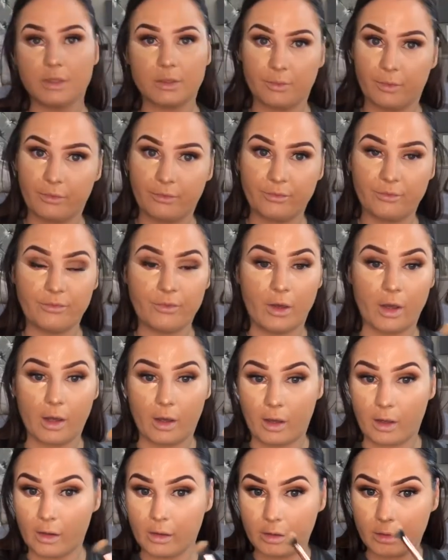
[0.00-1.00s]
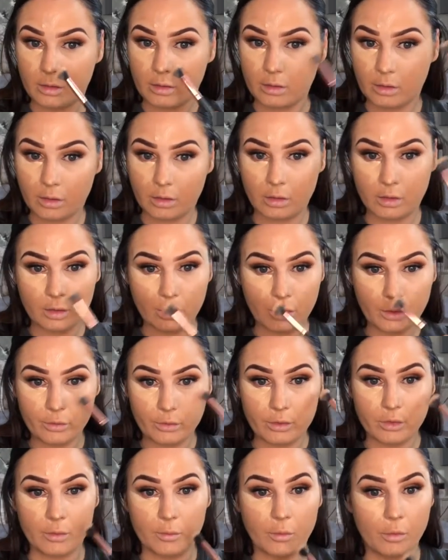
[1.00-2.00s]
just prefer
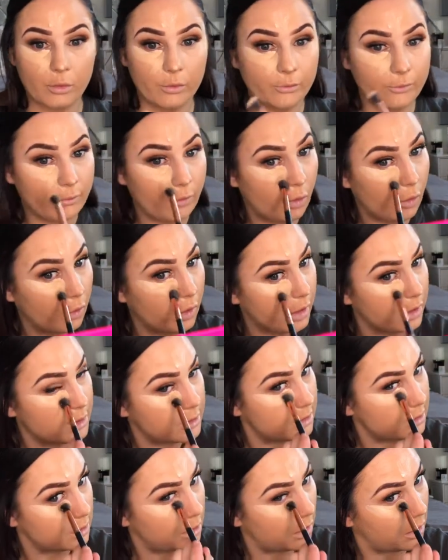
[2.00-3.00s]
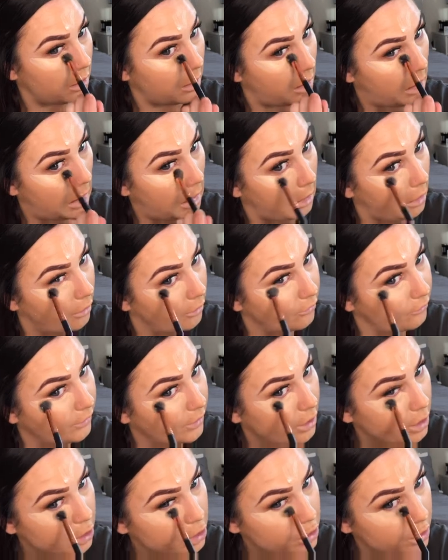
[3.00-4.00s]
the more flawless
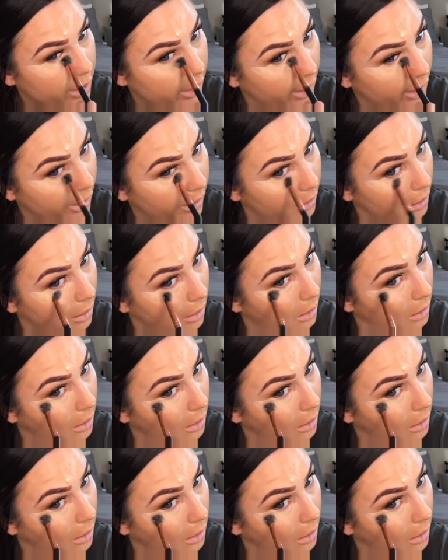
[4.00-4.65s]
finish you get.